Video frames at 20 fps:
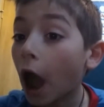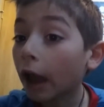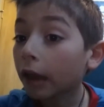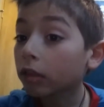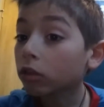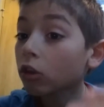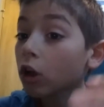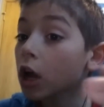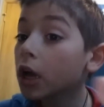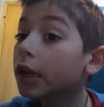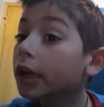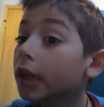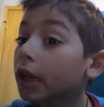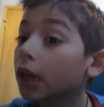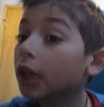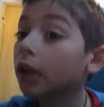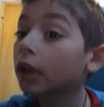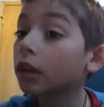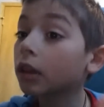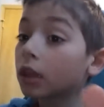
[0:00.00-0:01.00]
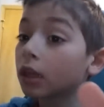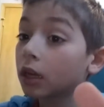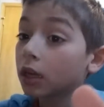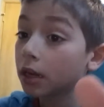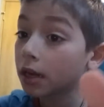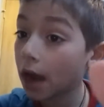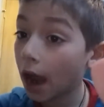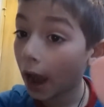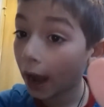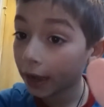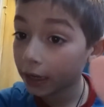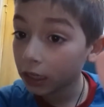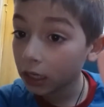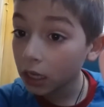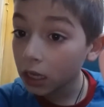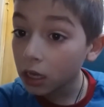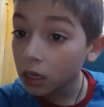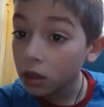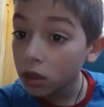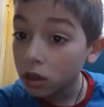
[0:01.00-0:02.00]
I thought in the
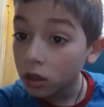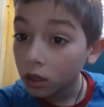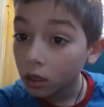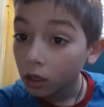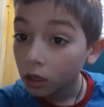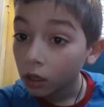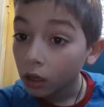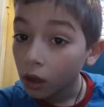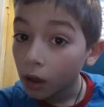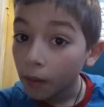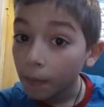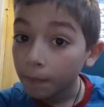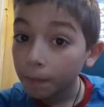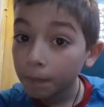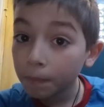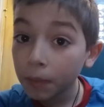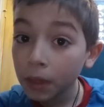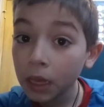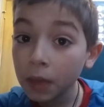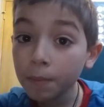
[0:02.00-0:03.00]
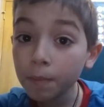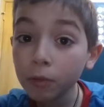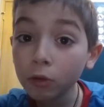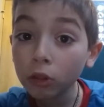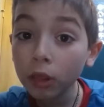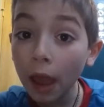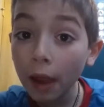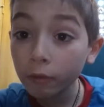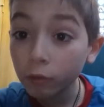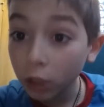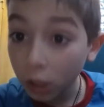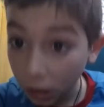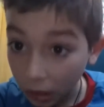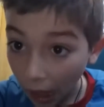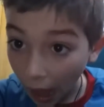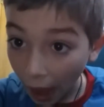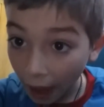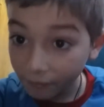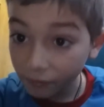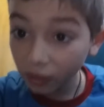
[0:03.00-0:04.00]
90s, people that were
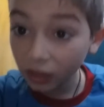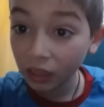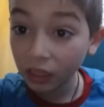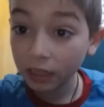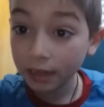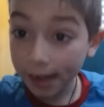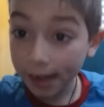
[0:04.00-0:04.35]
alive in